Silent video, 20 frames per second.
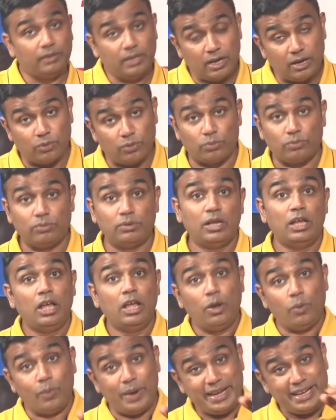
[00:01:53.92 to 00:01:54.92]
Now,
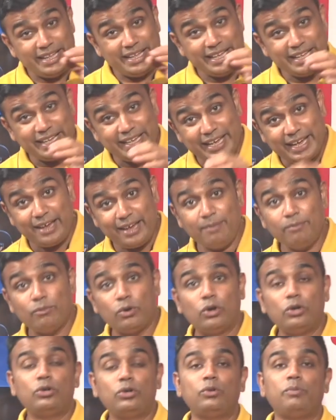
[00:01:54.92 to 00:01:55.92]
when he
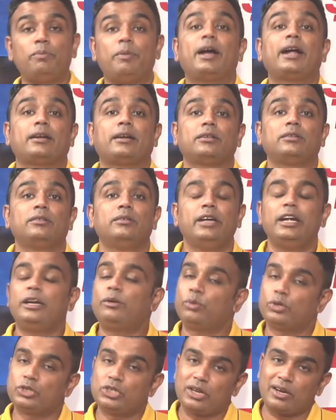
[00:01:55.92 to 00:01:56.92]
came on to bat,
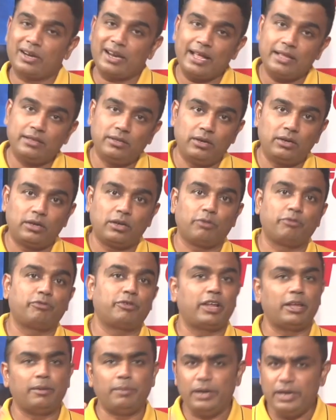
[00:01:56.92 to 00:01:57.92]
it was a rather
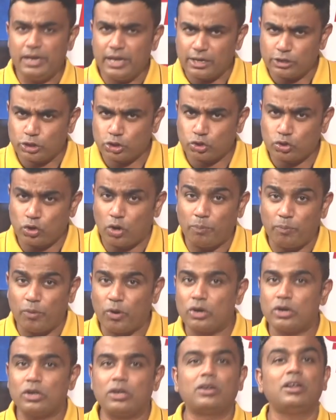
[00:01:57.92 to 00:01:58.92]
tough time. India's top
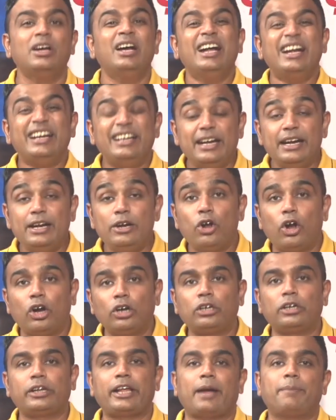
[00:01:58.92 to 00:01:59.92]
order did
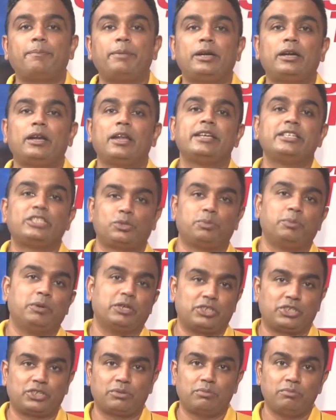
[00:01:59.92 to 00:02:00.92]
not capitalize
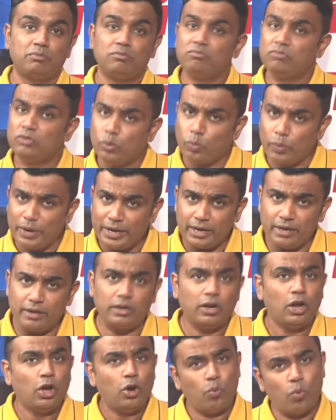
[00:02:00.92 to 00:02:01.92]
much. The
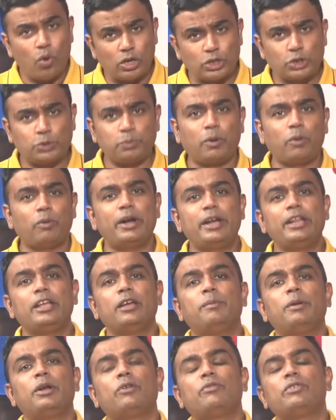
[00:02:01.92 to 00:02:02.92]
wicket was
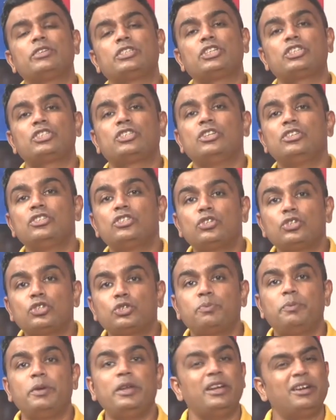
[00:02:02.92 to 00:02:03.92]
providing a bit of assistance to
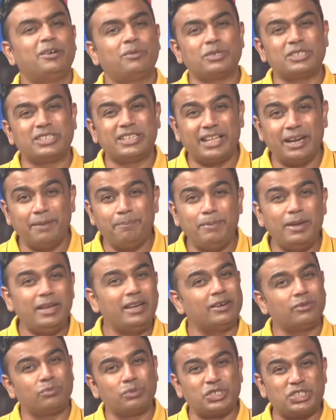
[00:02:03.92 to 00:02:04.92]
spin. It was
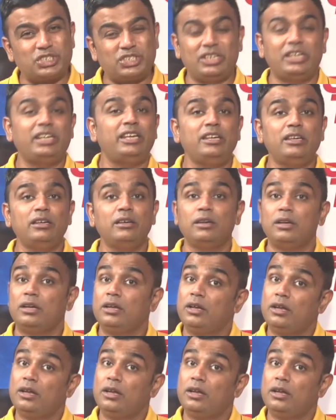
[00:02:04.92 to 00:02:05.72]
gripping. It was sticky.